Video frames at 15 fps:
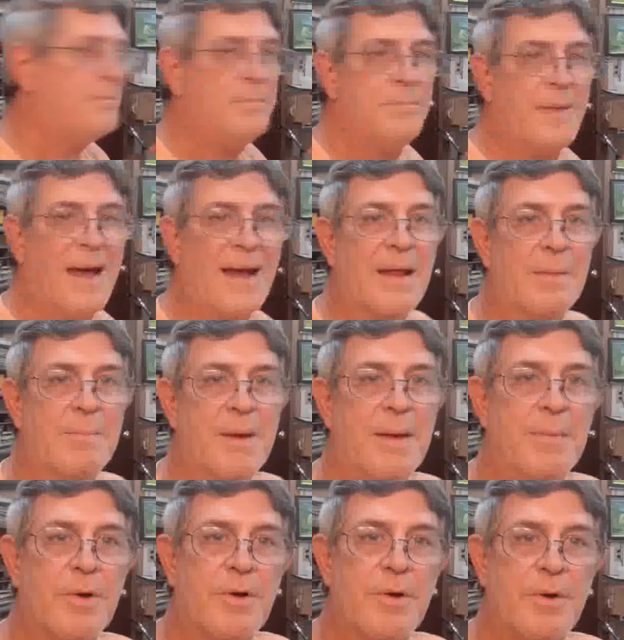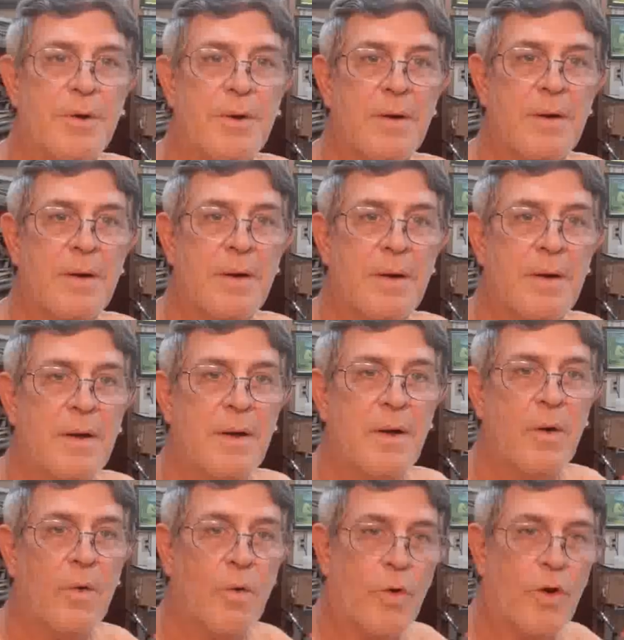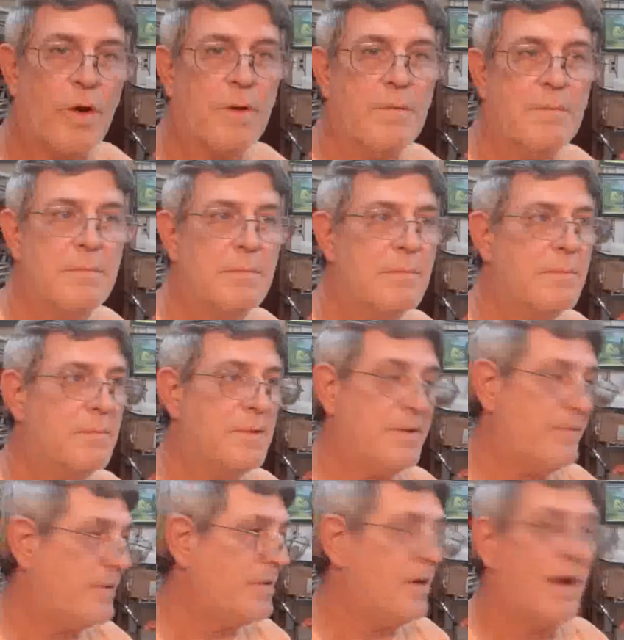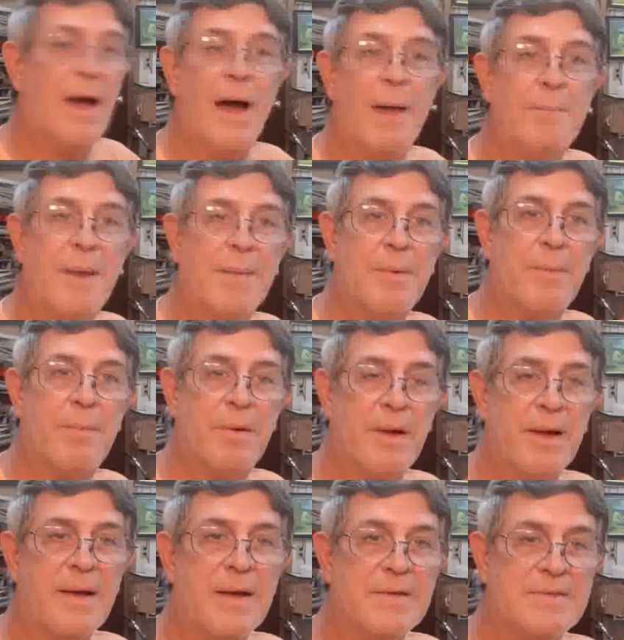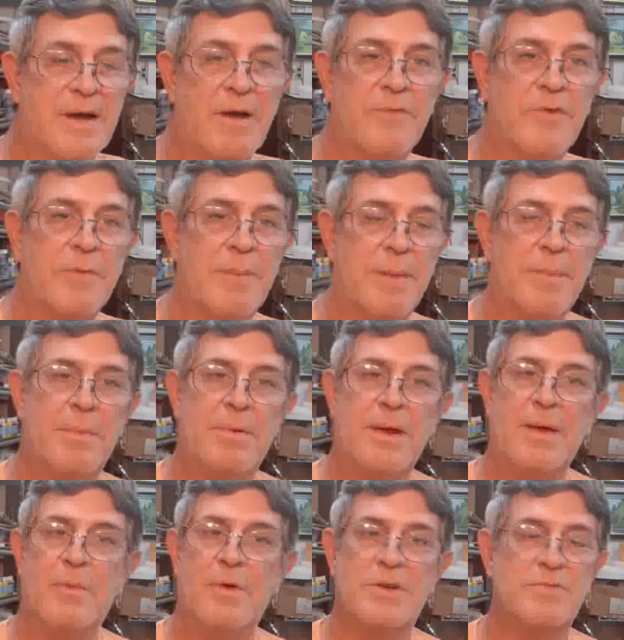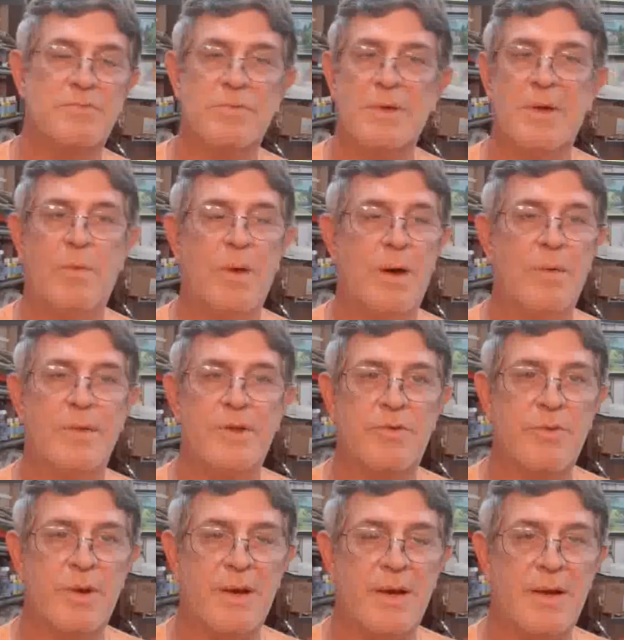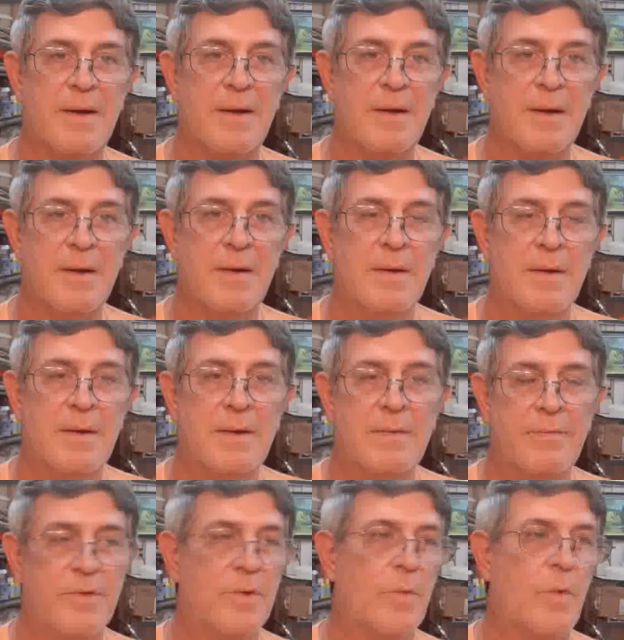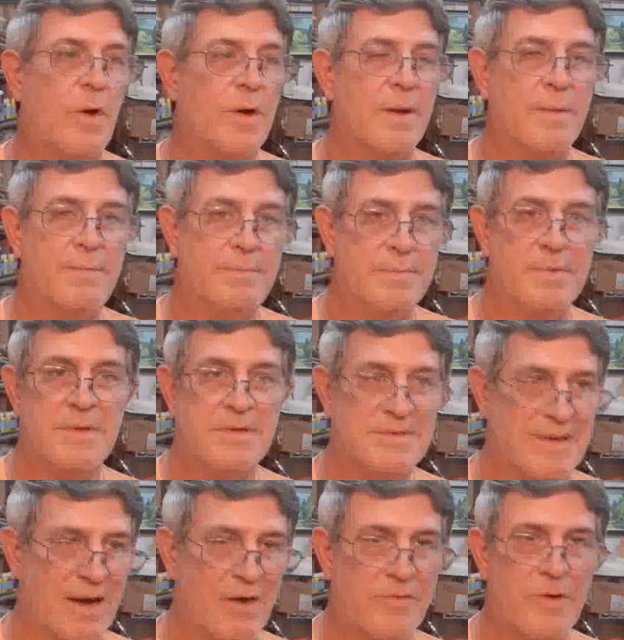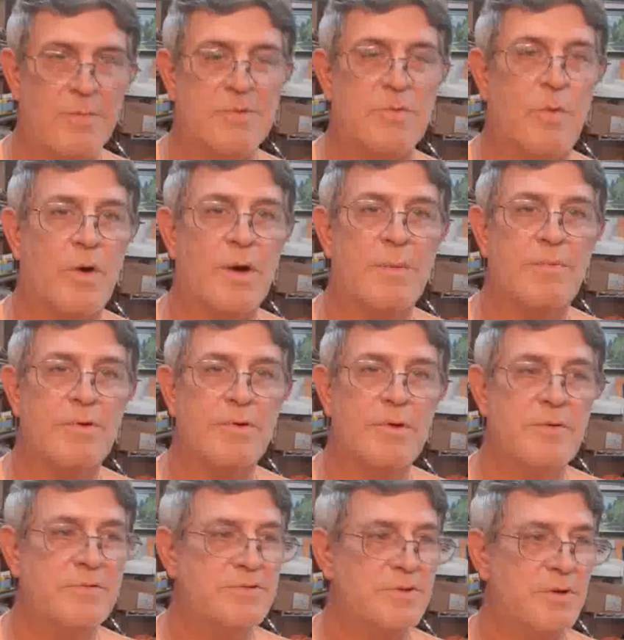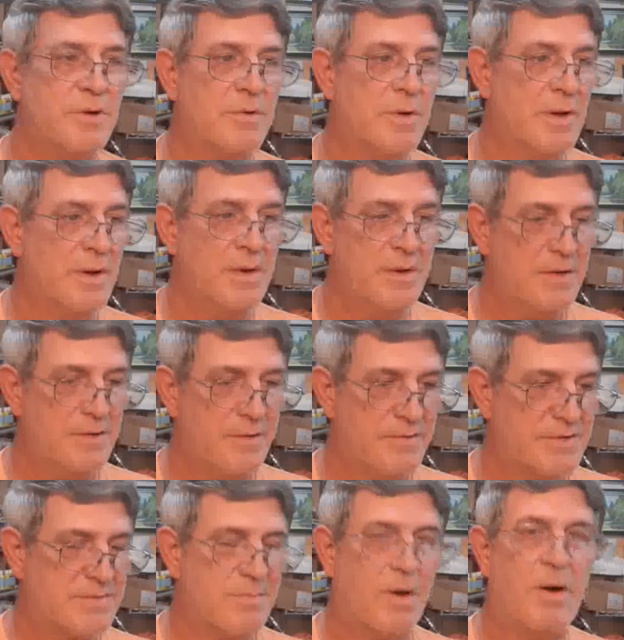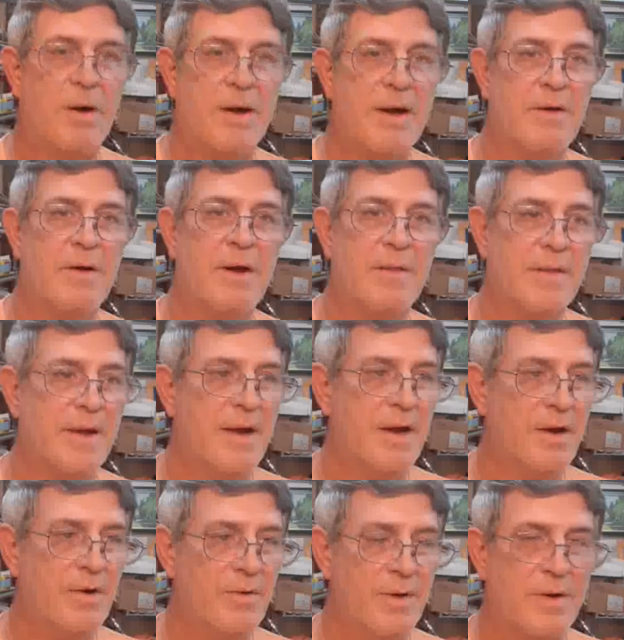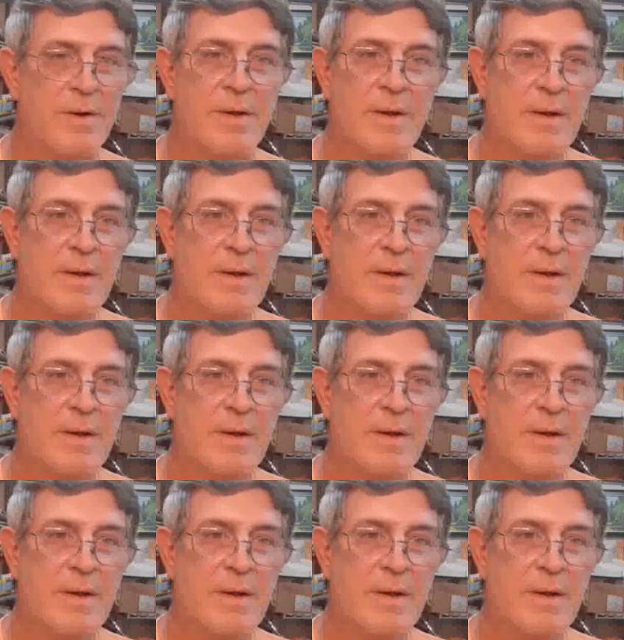palette paper, or believe it or not, a paper plate. A styrofoam paper plate works really well with acrylic. The styrofoam is waterproof, so you have a small area there, and